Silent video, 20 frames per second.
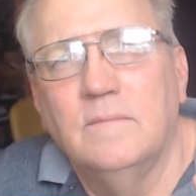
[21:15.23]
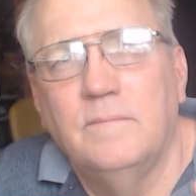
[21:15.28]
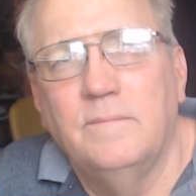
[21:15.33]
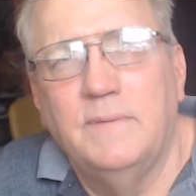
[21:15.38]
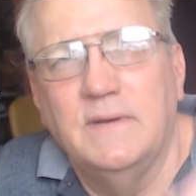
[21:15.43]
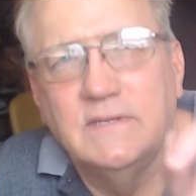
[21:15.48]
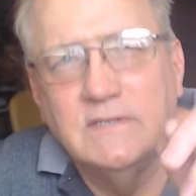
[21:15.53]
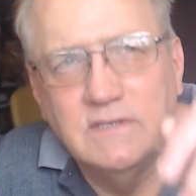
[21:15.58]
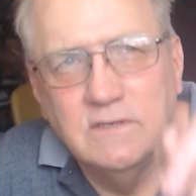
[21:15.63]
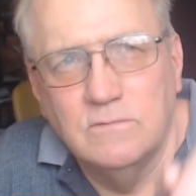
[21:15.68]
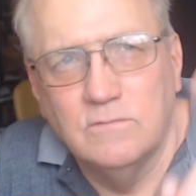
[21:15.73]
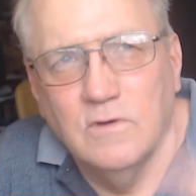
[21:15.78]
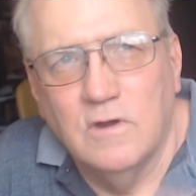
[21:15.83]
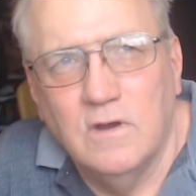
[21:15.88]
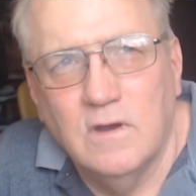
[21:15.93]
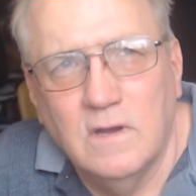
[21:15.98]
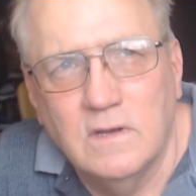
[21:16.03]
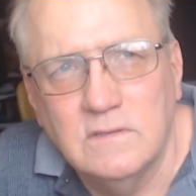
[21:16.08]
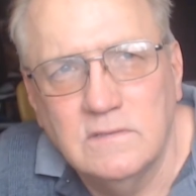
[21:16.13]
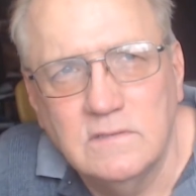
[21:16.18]
Betsy
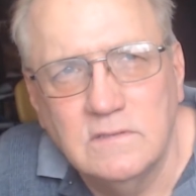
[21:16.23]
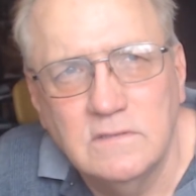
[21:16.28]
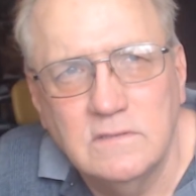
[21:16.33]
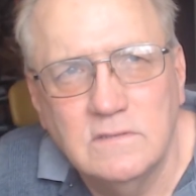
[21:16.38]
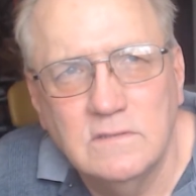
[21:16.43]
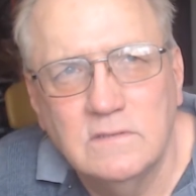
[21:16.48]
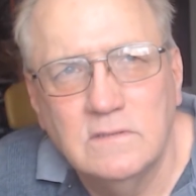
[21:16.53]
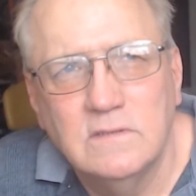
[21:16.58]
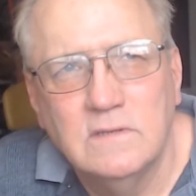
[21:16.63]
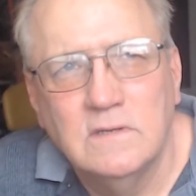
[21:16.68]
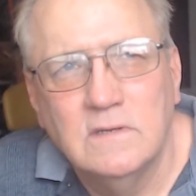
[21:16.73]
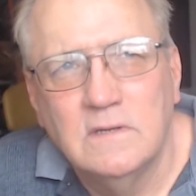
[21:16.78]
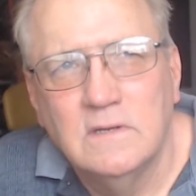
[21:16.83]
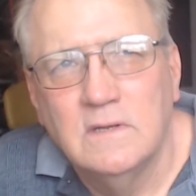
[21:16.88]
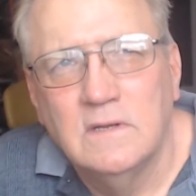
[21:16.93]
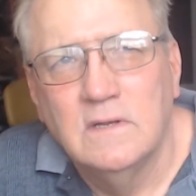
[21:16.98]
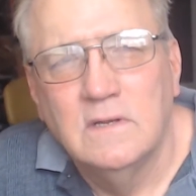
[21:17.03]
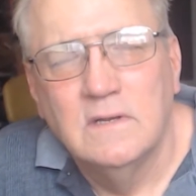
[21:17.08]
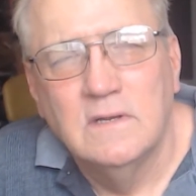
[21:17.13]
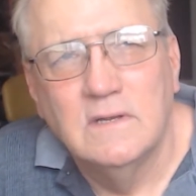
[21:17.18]
Ross.
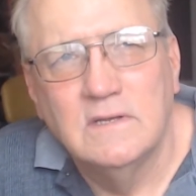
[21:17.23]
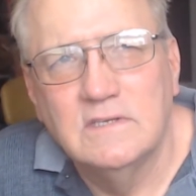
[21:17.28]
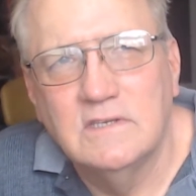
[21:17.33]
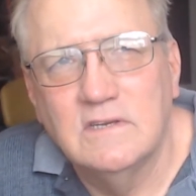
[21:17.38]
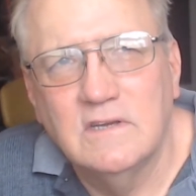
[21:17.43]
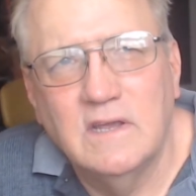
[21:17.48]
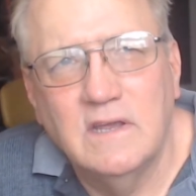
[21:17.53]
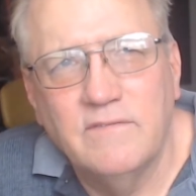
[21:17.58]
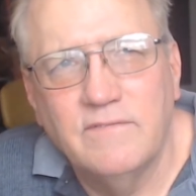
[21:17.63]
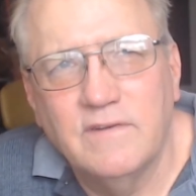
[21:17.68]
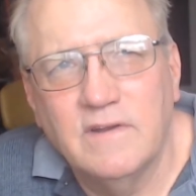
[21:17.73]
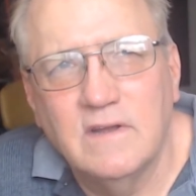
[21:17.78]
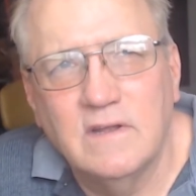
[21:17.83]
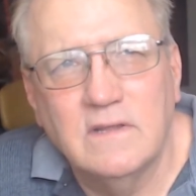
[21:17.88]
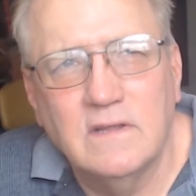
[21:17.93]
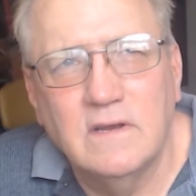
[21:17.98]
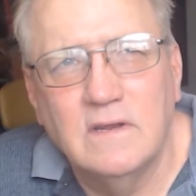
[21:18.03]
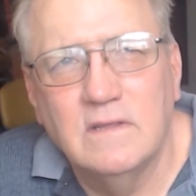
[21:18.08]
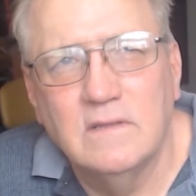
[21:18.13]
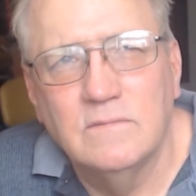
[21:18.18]
I still can't figure out
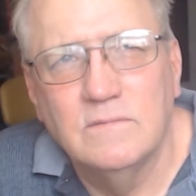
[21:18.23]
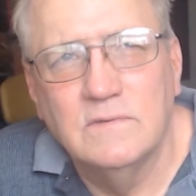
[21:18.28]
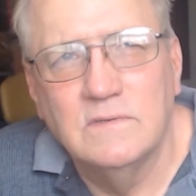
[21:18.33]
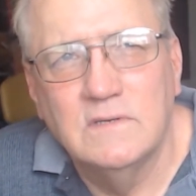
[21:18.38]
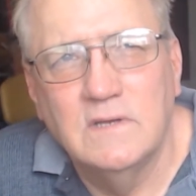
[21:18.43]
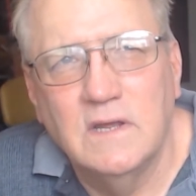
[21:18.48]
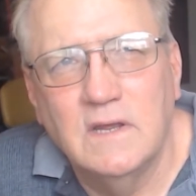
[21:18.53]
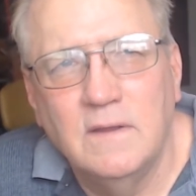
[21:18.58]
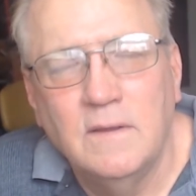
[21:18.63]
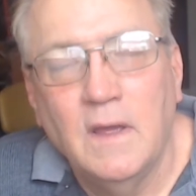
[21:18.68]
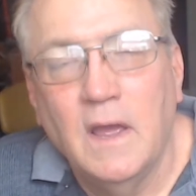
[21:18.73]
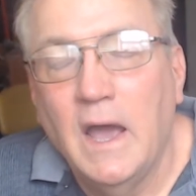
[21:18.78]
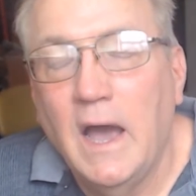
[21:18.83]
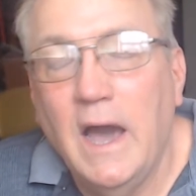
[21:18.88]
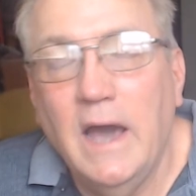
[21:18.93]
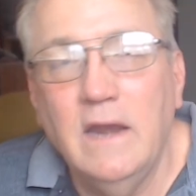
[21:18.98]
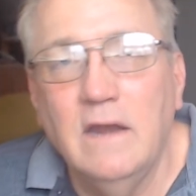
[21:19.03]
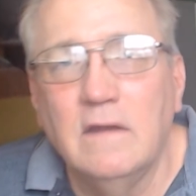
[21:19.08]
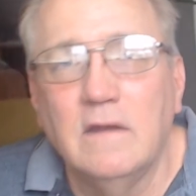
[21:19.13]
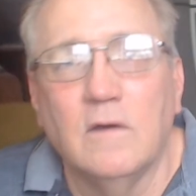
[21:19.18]
that other one's name.
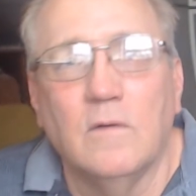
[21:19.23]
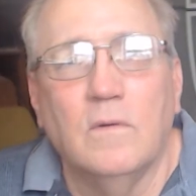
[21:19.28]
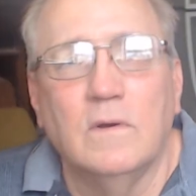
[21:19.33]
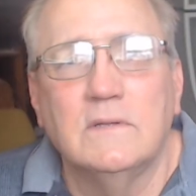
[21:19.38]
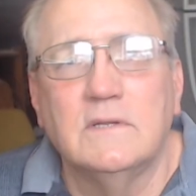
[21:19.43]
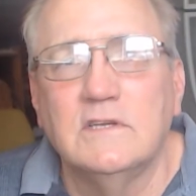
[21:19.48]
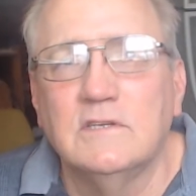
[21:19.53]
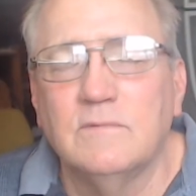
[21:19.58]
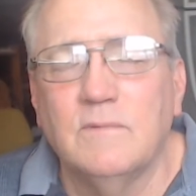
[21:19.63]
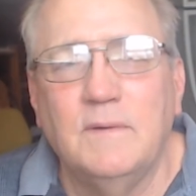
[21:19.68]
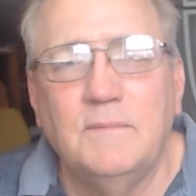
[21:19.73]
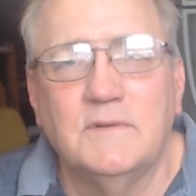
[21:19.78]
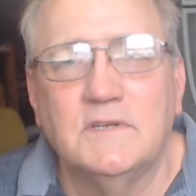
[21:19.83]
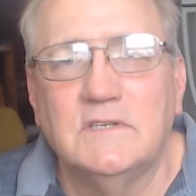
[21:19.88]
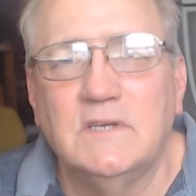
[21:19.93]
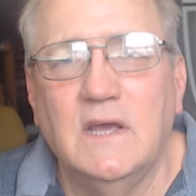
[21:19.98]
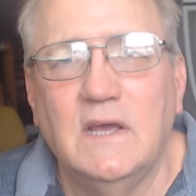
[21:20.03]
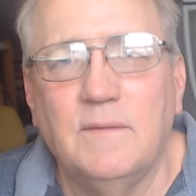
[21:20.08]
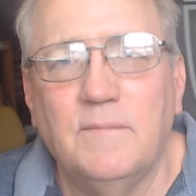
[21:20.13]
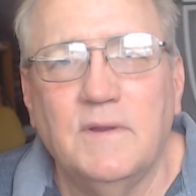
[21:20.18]
I don't know what these women
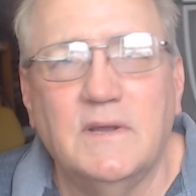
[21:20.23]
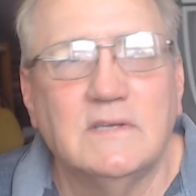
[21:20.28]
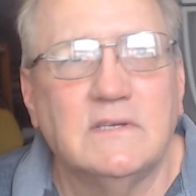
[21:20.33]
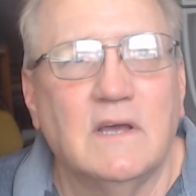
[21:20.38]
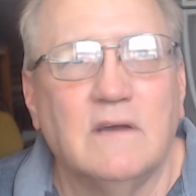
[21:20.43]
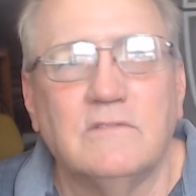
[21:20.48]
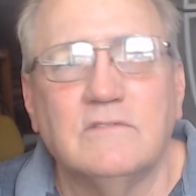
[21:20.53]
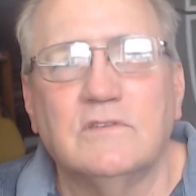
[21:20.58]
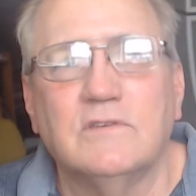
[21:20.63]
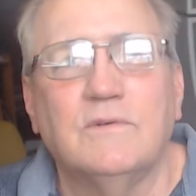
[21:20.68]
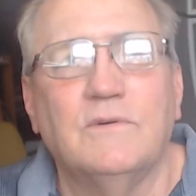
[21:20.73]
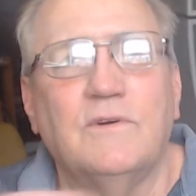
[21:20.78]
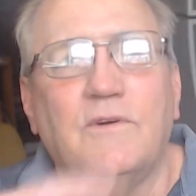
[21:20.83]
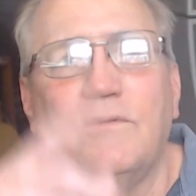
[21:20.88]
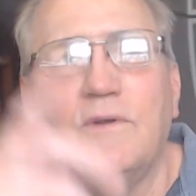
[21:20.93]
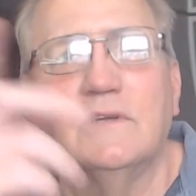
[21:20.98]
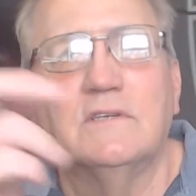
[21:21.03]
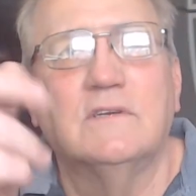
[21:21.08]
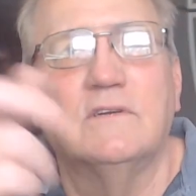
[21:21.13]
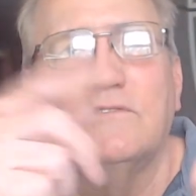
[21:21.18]
said because I was so
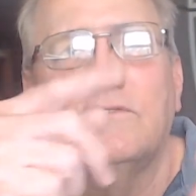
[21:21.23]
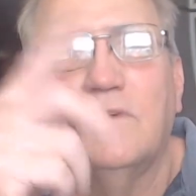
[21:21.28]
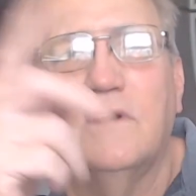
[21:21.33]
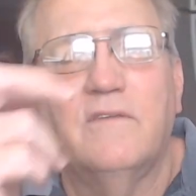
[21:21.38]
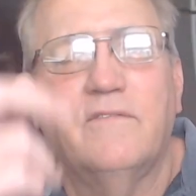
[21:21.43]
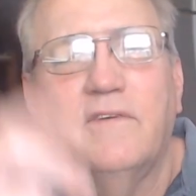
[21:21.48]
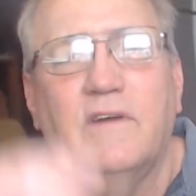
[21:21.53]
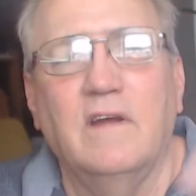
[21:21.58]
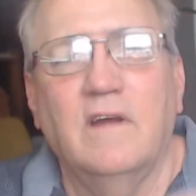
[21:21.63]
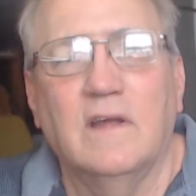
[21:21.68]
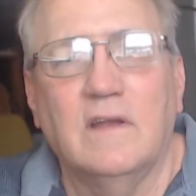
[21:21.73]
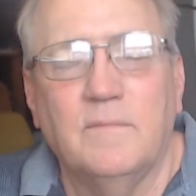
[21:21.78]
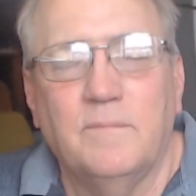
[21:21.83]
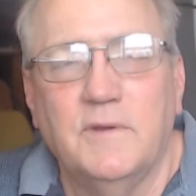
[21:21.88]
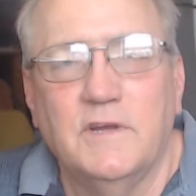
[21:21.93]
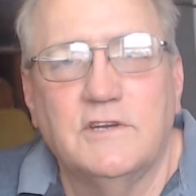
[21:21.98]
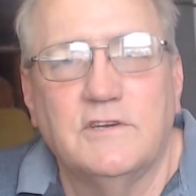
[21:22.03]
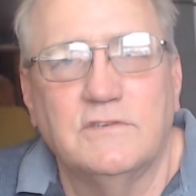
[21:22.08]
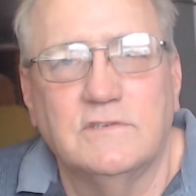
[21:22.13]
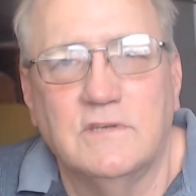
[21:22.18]
interested in trying to figure out the
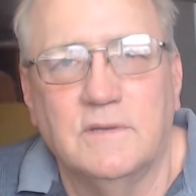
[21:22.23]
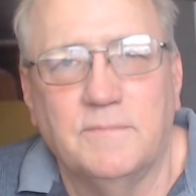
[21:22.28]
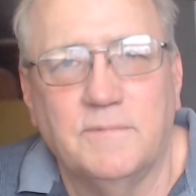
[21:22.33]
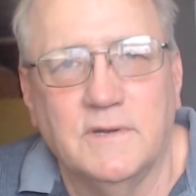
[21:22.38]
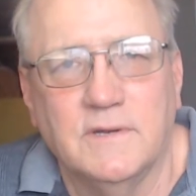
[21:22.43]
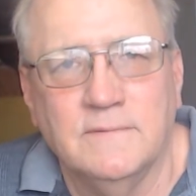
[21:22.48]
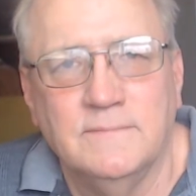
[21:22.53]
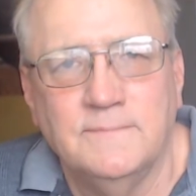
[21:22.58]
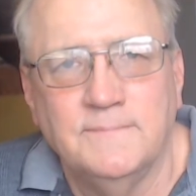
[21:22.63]
pictures up there.